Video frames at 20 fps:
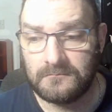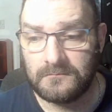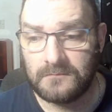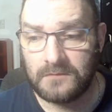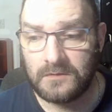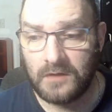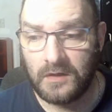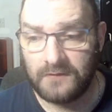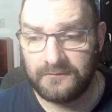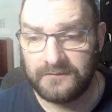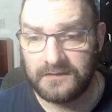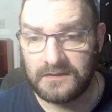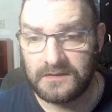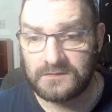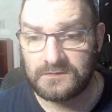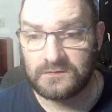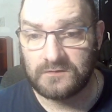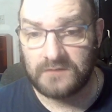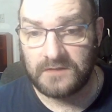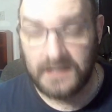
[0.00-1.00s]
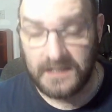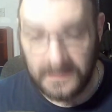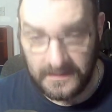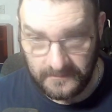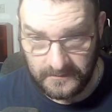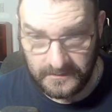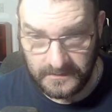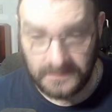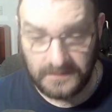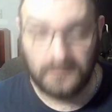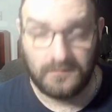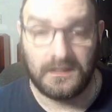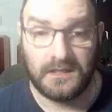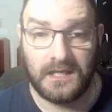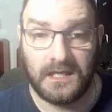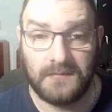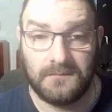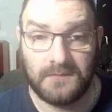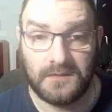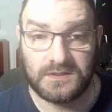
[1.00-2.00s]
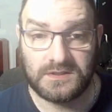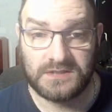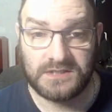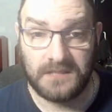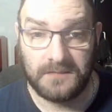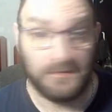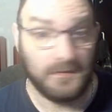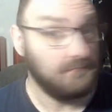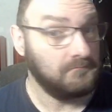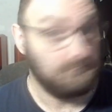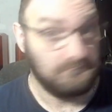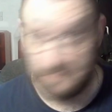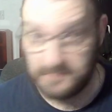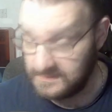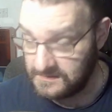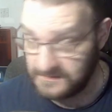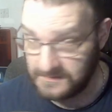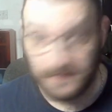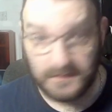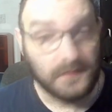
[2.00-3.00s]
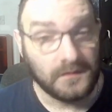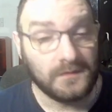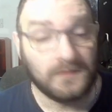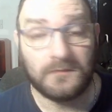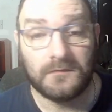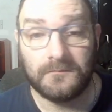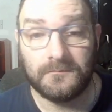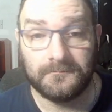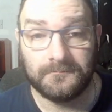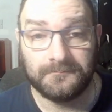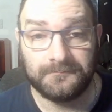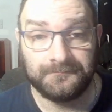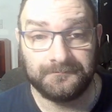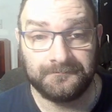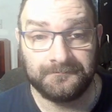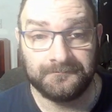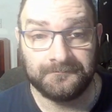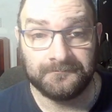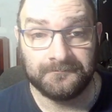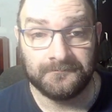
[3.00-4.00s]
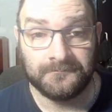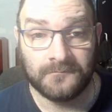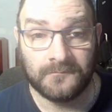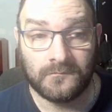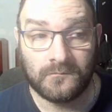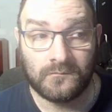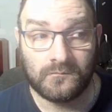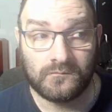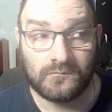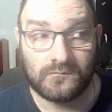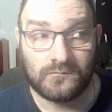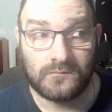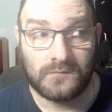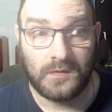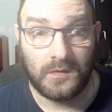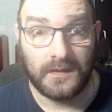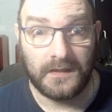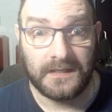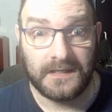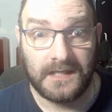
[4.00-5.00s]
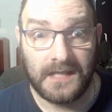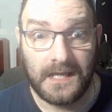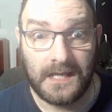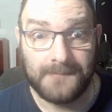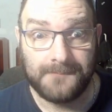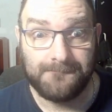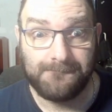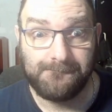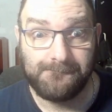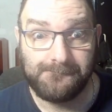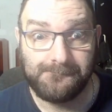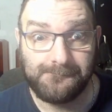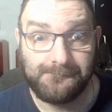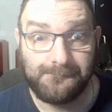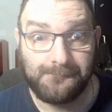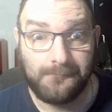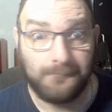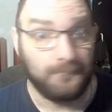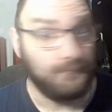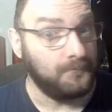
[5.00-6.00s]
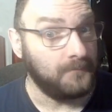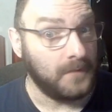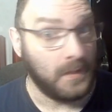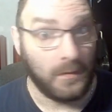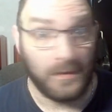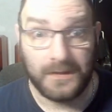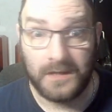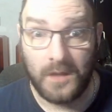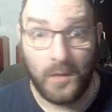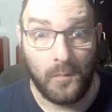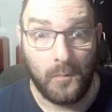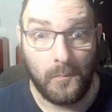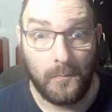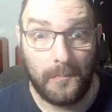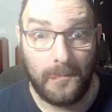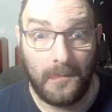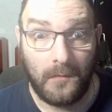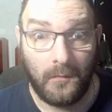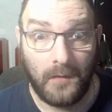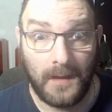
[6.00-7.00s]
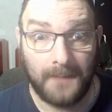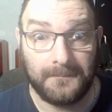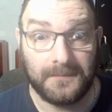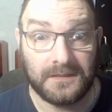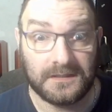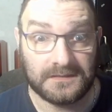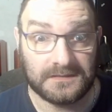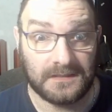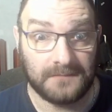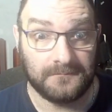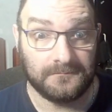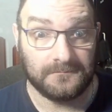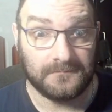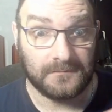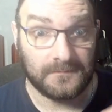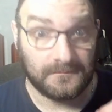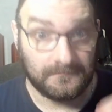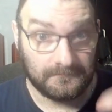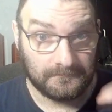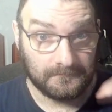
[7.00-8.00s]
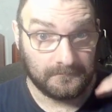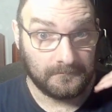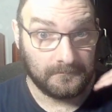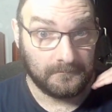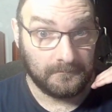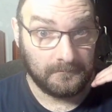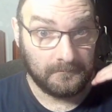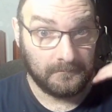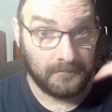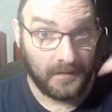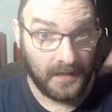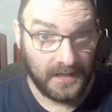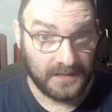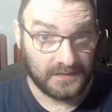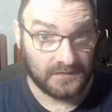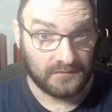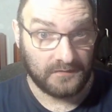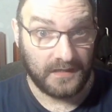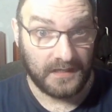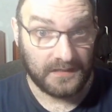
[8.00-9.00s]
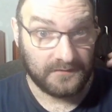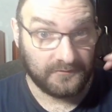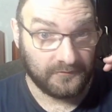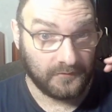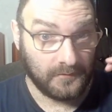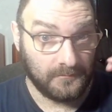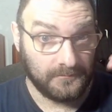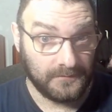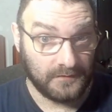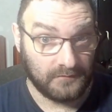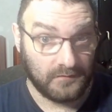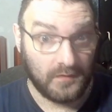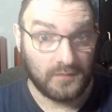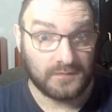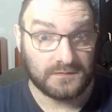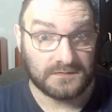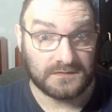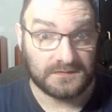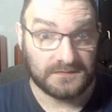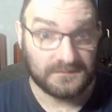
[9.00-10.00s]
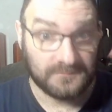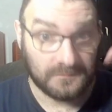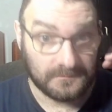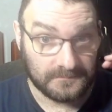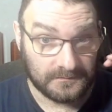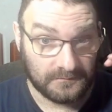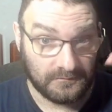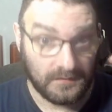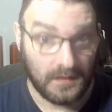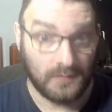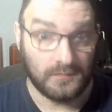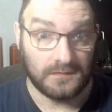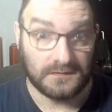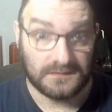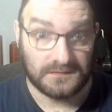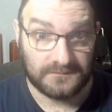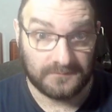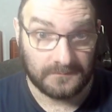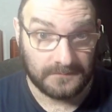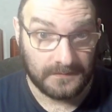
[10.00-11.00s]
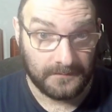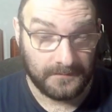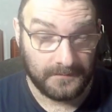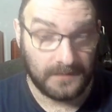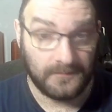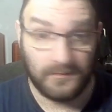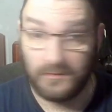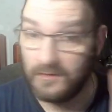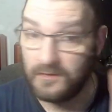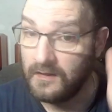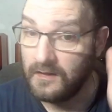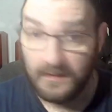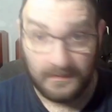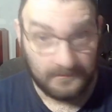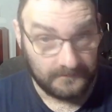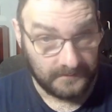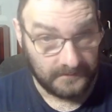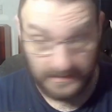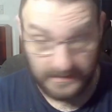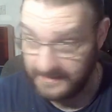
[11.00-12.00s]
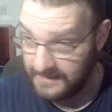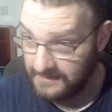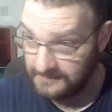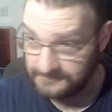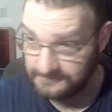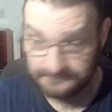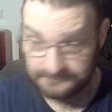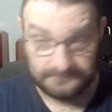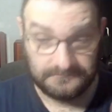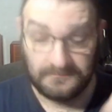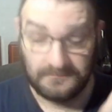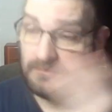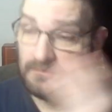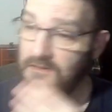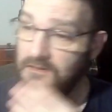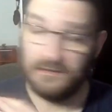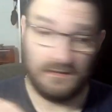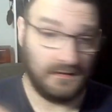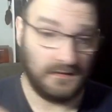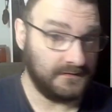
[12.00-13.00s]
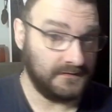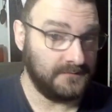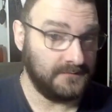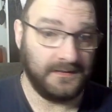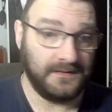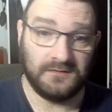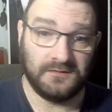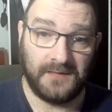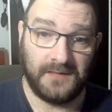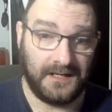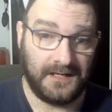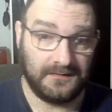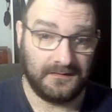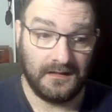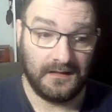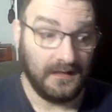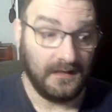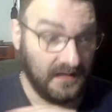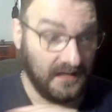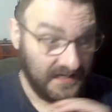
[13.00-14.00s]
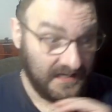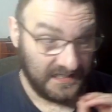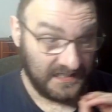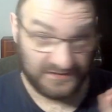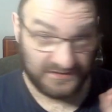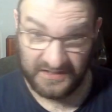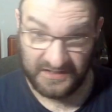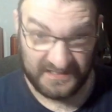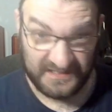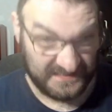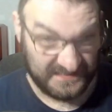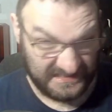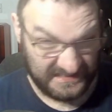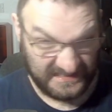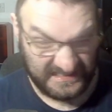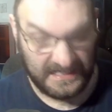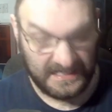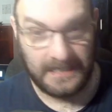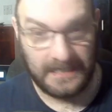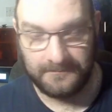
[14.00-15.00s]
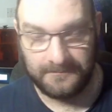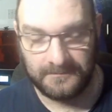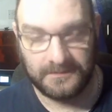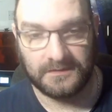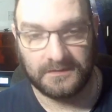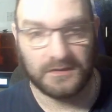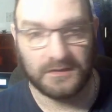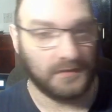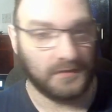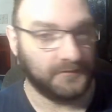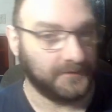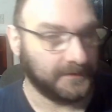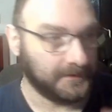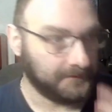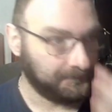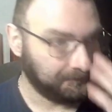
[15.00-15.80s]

coffee that's already here in the UK much cheaper? Yes, I could. Do I care? No, I don't. Why? Because I'm buying direct from the roasters, from the growers, from the people cutting out a lot of the middleman. And it's a damn good coffee.